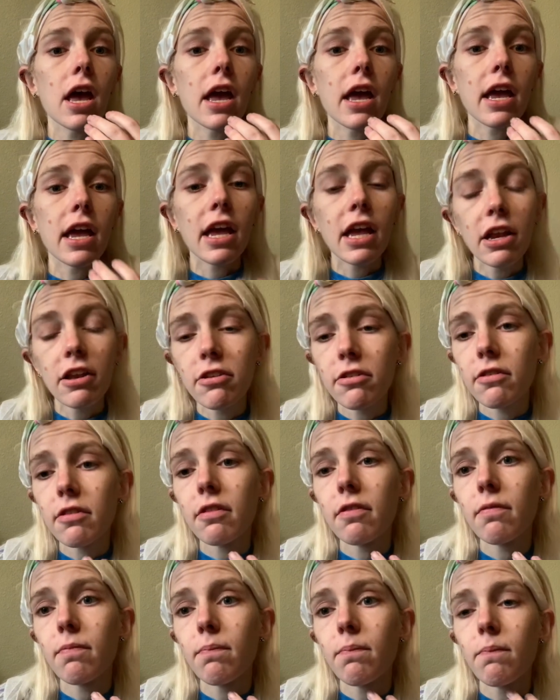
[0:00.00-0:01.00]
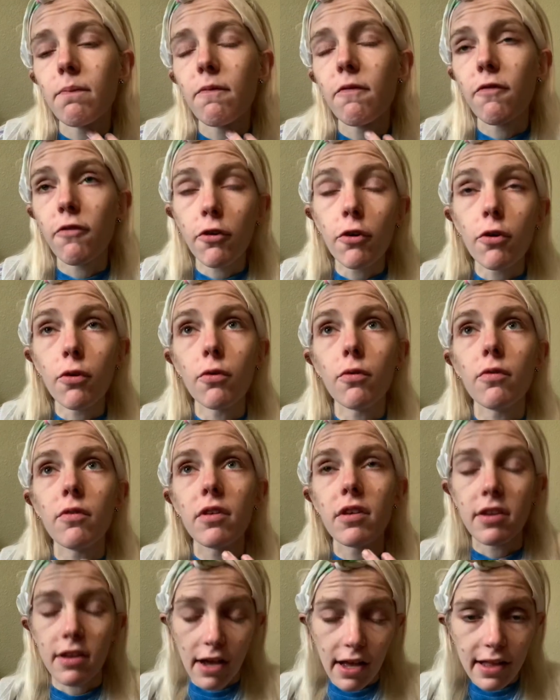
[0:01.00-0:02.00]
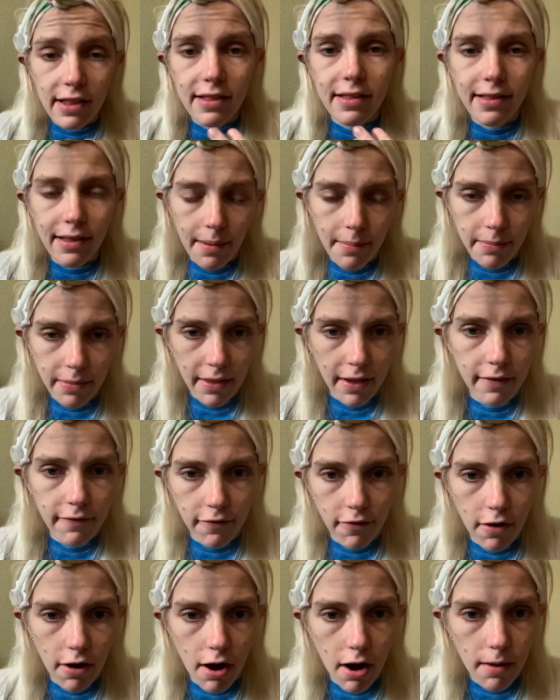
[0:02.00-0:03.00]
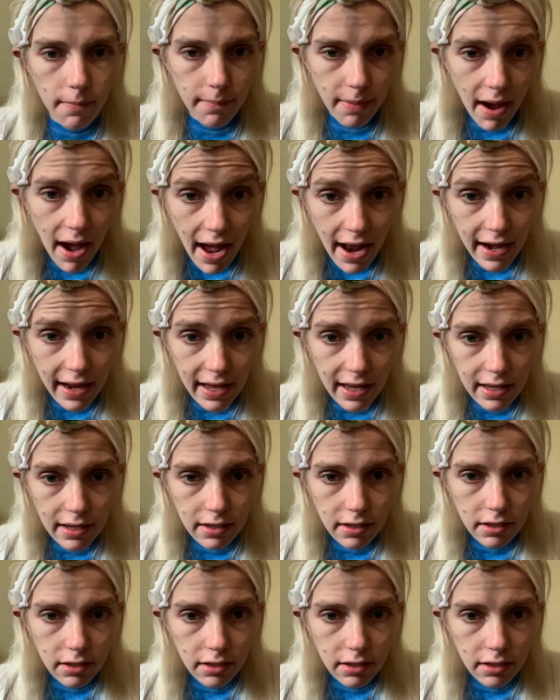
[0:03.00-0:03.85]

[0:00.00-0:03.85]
each food does something for our body.